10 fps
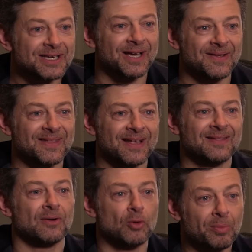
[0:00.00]
Uh, they,
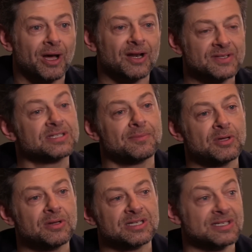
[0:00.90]
they're all part of this
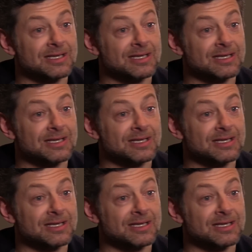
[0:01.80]
community.